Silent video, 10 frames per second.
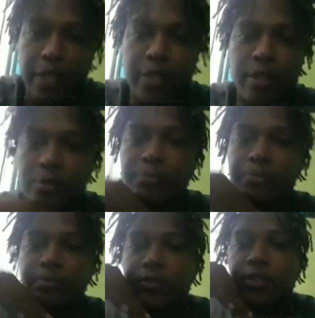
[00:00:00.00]
segment, you
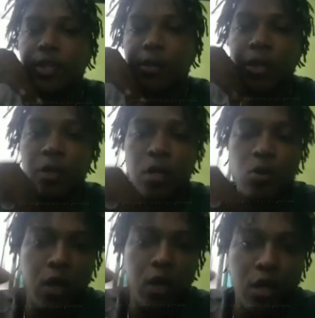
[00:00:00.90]
know? I mean,
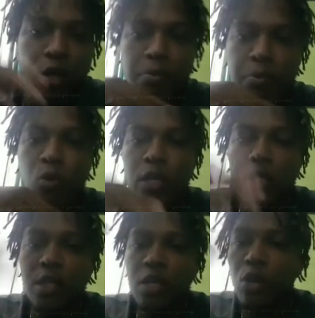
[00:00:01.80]
you know, you
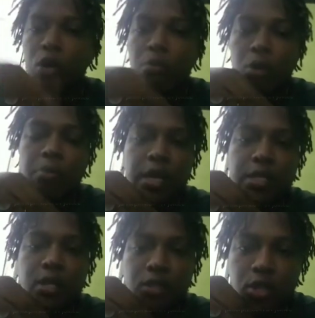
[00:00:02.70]
know the thing loud,
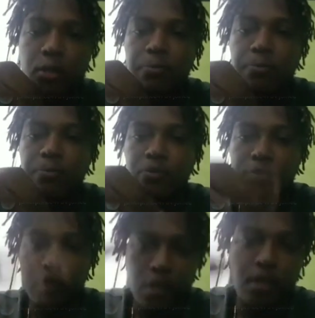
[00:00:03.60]
but me, I say, chop.
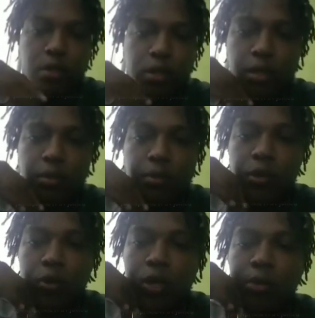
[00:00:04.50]

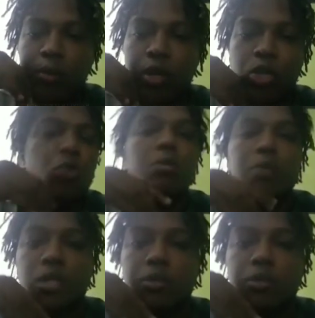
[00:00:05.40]
Then good limit, me just